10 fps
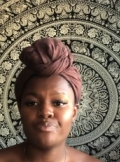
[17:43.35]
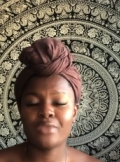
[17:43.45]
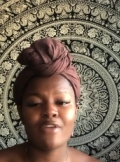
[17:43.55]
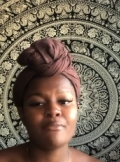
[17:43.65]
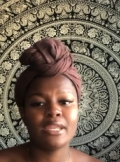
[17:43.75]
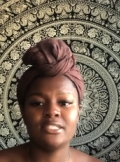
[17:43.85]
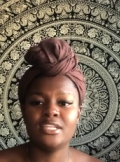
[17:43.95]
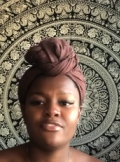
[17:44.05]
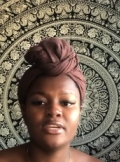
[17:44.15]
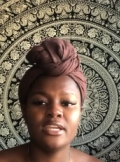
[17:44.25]
Everybody's
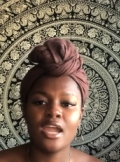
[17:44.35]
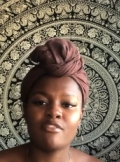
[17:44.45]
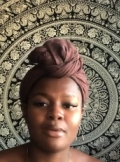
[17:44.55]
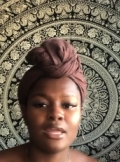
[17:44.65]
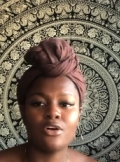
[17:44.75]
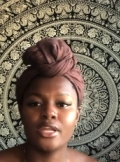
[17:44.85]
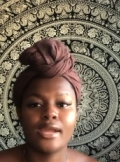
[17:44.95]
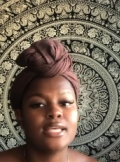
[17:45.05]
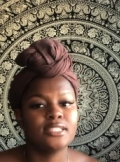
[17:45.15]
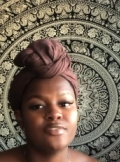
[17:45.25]
different. Everybody on here
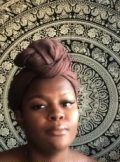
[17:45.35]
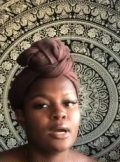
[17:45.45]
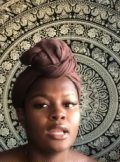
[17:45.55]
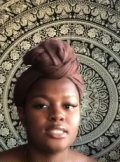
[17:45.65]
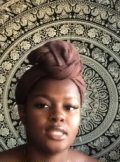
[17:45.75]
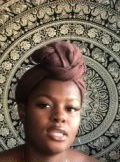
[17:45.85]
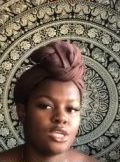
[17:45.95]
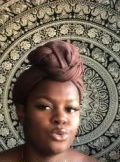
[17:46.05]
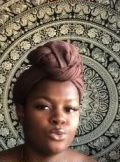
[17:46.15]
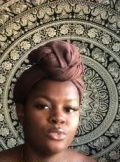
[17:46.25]
has different products that they
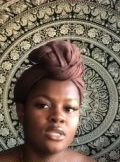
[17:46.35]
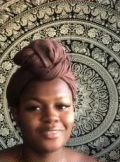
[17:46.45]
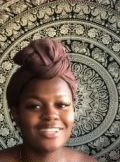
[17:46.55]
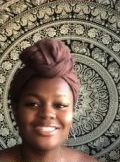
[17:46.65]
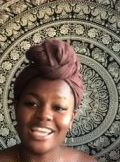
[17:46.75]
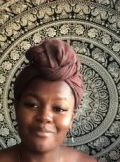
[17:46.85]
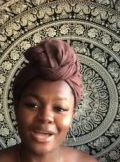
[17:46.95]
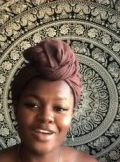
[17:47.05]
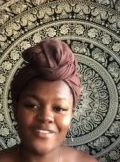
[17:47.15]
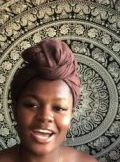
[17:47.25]
use. Take
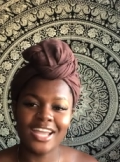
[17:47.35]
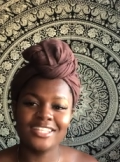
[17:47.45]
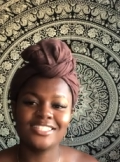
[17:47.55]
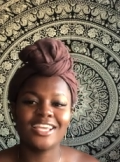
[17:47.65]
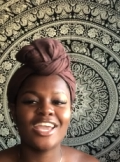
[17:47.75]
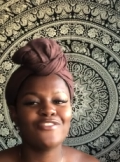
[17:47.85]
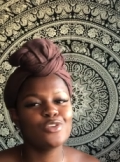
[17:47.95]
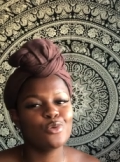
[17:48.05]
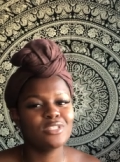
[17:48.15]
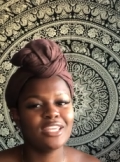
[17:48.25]
my advice. If you
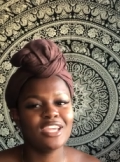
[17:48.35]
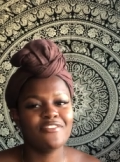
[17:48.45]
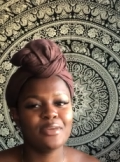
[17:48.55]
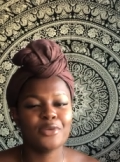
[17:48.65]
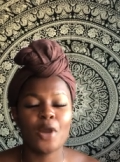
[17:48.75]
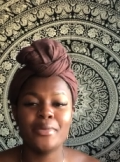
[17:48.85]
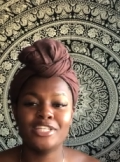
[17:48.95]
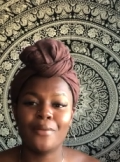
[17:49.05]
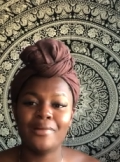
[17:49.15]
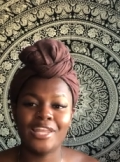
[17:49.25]
use any of them, comment
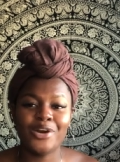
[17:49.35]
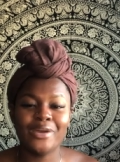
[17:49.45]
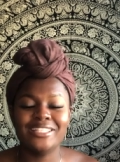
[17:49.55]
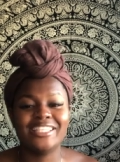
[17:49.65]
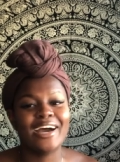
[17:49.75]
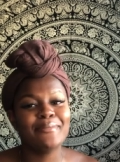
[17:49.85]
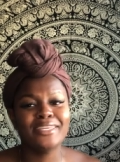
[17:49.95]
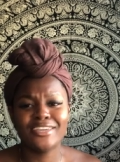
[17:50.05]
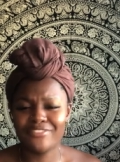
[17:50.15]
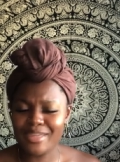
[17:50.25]
down below and tell
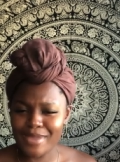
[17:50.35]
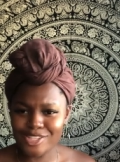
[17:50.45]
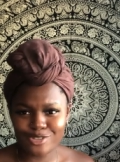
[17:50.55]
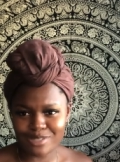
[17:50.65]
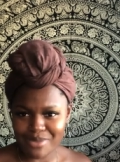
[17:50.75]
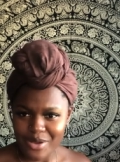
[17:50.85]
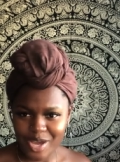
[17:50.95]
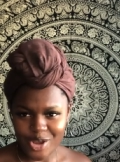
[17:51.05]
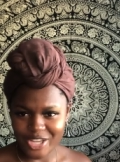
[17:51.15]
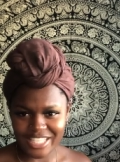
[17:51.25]
me if they made you smell
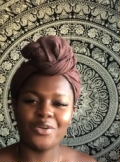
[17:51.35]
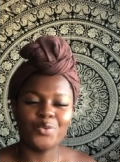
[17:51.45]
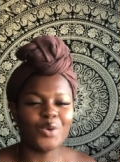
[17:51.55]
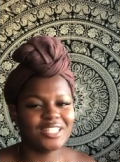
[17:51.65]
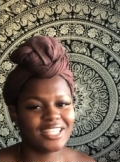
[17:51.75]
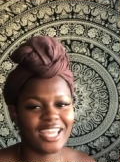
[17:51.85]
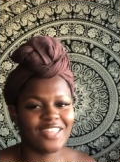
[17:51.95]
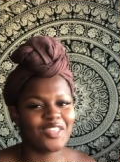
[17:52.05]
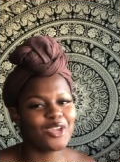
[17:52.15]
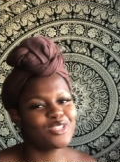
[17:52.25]
good all day. Once
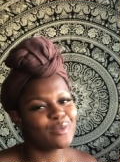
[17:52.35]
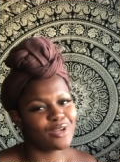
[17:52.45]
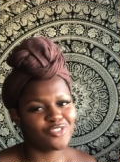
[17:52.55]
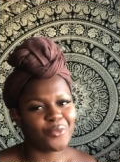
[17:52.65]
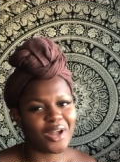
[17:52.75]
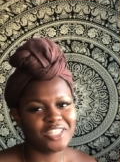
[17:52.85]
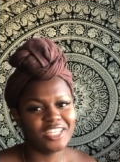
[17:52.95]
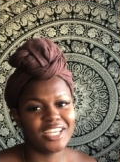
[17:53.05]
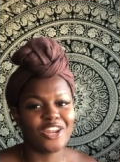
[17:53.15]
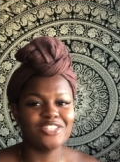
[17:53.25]
again, thank you so much for
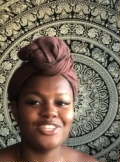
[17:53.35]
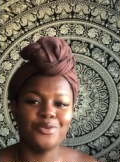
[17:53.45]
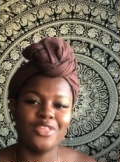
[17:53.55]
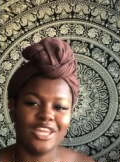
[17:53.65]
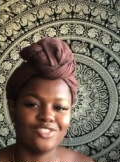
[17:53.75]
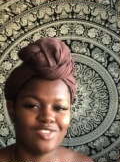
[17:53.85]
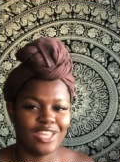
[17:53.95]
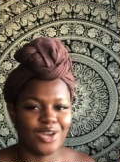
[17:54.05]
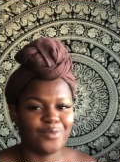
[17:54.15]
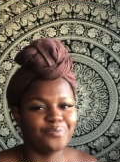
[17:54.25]
watching, and I'll see you in the next
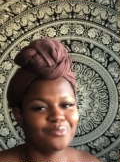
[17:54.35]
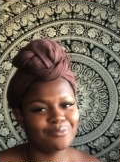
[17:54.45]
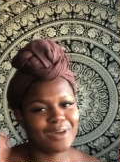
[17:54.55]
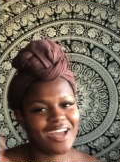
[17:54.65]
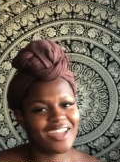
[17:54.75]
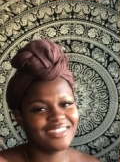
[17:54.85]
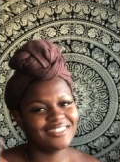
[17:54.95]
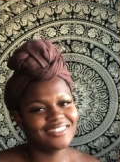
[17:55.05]
video. Bye.